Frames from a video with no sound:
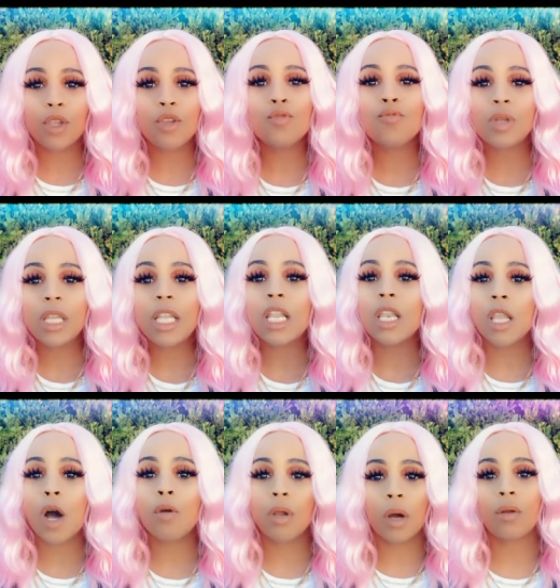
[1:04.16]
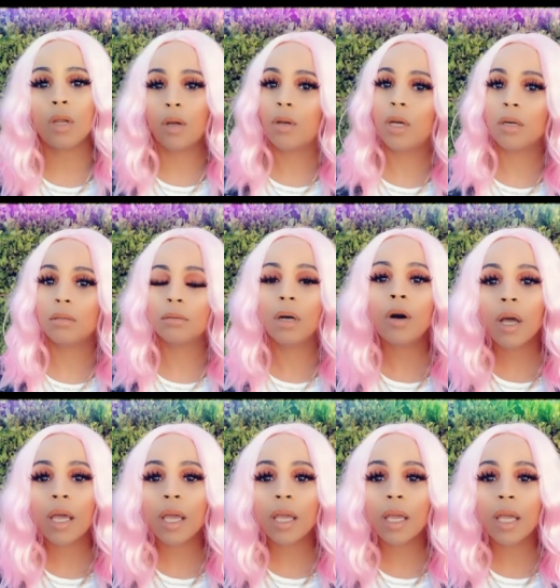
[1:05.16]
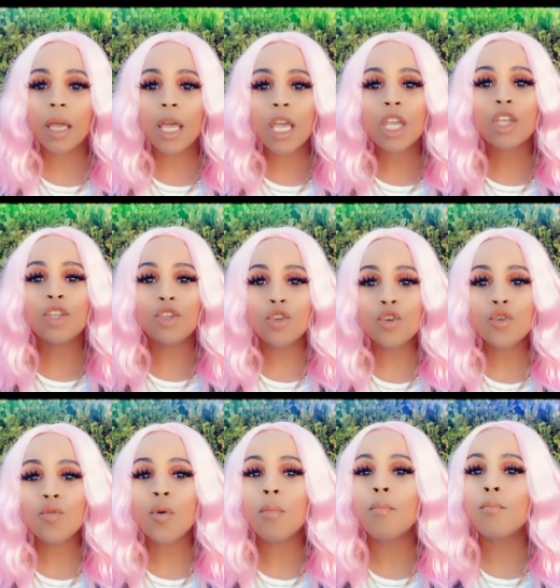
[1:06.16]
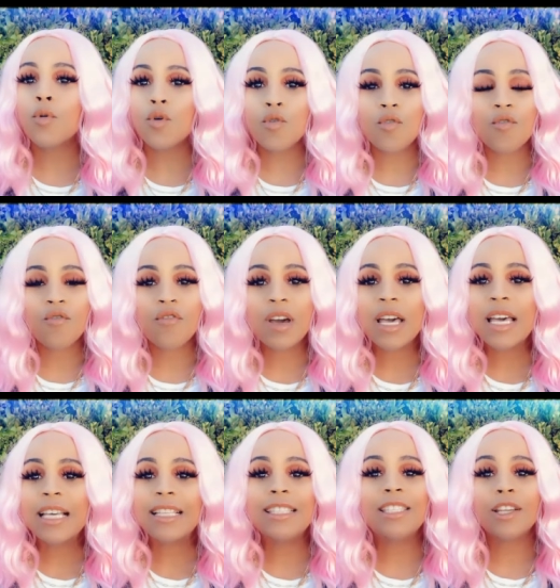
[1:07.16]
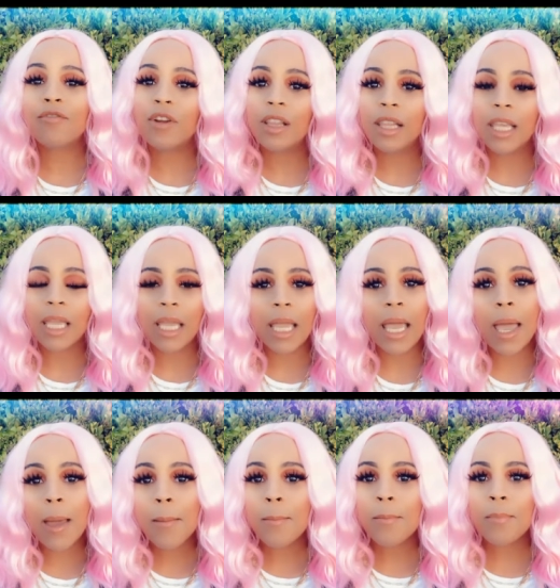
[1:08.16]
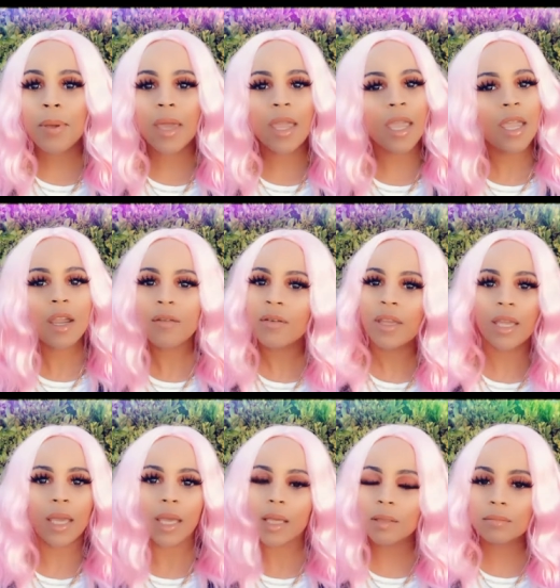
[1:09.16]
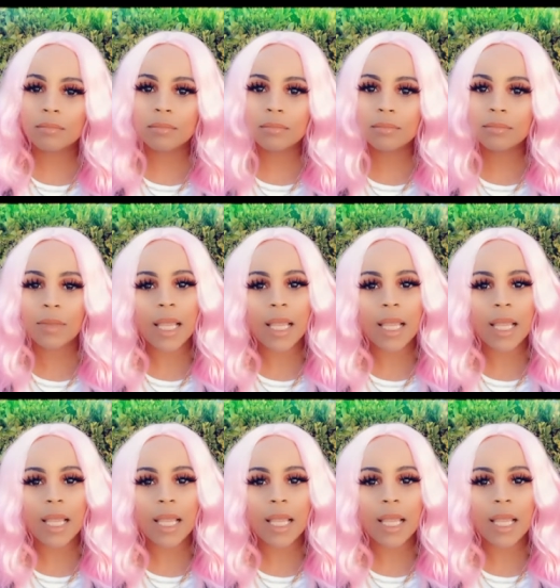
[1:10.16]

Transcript: really know, no, no, no, okay, you move differently, period. Let's